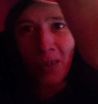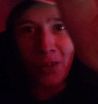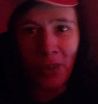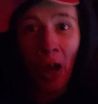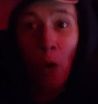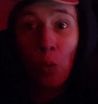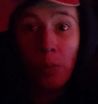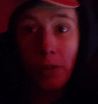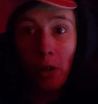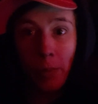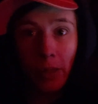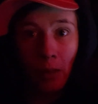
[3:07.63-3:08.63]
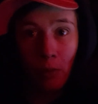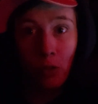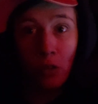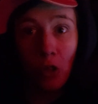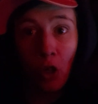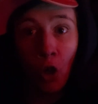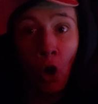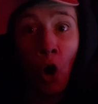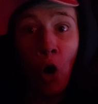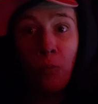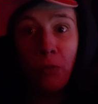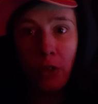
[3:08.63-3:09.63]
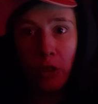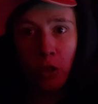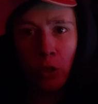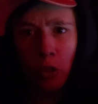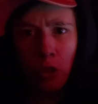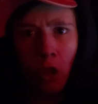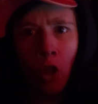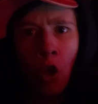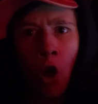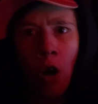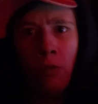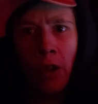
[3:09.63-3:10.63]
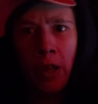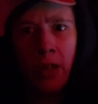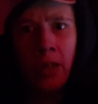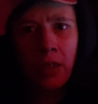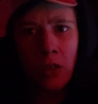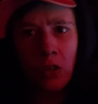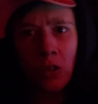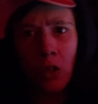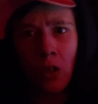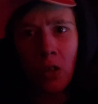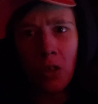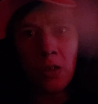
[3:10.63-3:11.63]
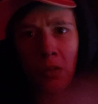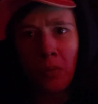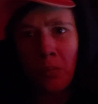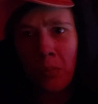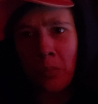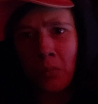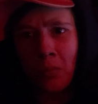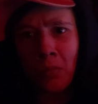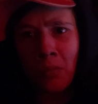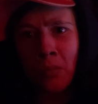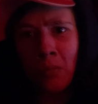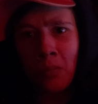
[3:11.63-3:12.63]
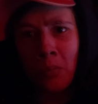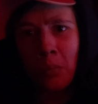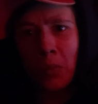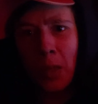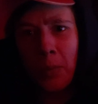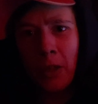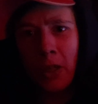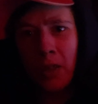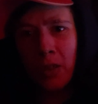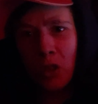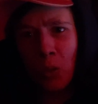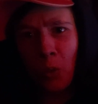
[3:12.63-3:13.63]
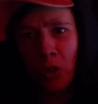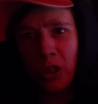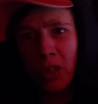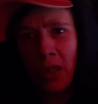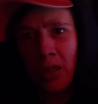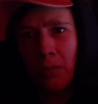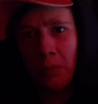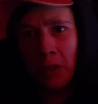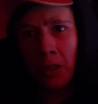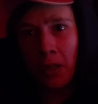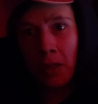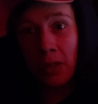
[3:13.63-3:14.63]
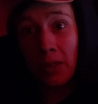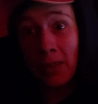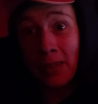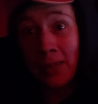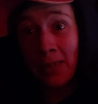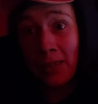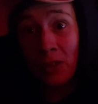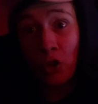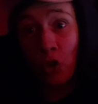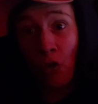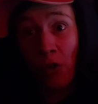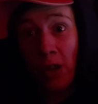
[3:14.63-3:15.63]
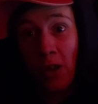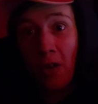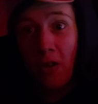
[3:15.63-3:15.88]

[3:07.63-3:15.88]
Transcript: that will be coming out hopefully soon. There's a lot of editing, so maybe towards the end of the year. Sorry